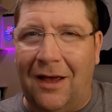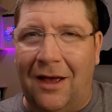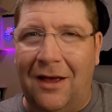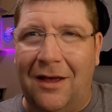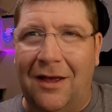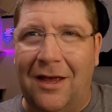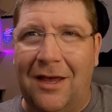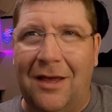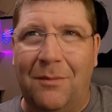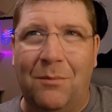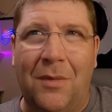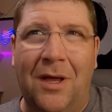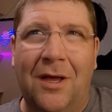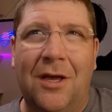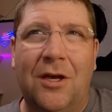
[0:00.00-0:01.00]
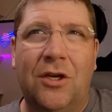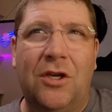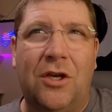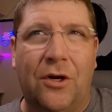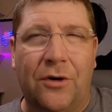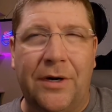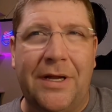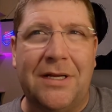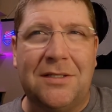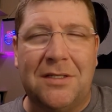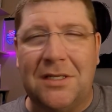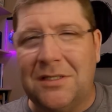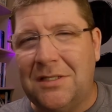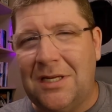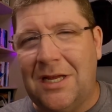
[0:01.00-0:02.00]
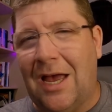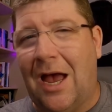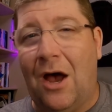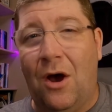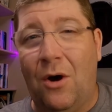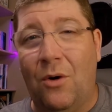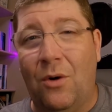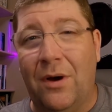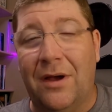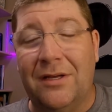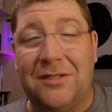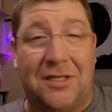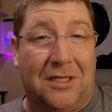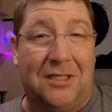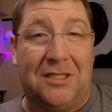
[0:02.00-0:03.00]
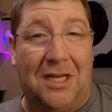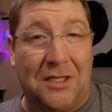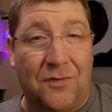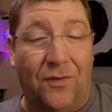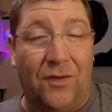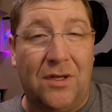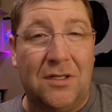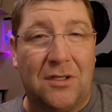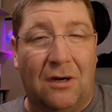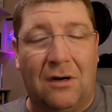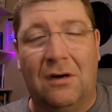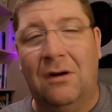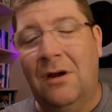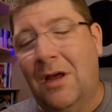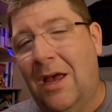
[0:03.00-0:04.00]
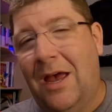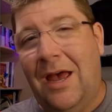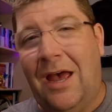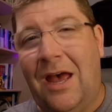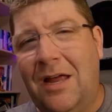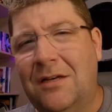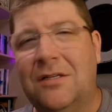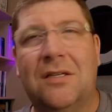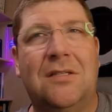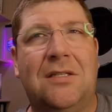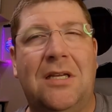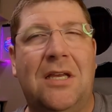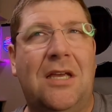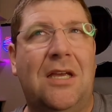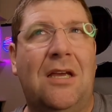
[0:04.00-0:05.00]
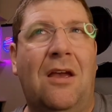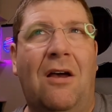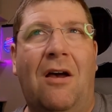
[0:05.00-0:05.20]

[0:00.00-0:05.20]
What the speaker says: I'm curious to see how successful these are and to see